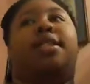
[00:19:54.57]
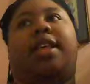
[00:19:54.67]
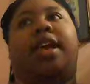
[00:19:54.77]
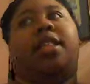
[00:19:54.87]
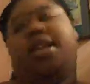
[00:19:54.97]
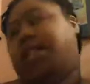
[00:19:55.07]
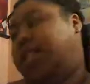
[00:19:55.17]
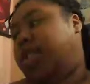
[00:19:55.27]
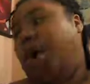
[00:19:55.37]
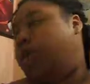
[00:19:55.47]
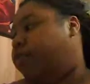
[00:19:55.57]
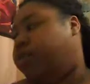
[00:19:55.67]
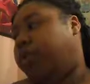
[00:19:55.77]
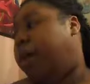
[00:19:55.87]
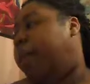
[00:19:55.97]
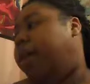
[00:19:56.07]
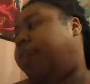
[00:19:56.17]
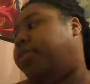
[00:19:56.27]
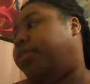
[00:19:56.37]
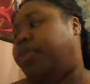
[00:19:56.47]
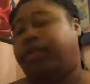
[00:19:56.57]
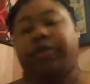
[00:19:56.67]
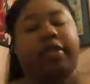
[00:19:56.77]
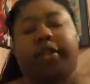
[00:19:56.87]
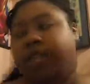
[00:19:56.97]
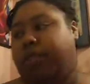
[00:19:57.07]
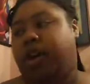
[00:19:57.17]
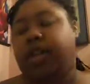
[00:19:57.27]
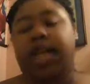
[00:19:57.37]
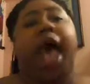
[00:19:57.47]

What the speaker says: like this is over a month worth of books,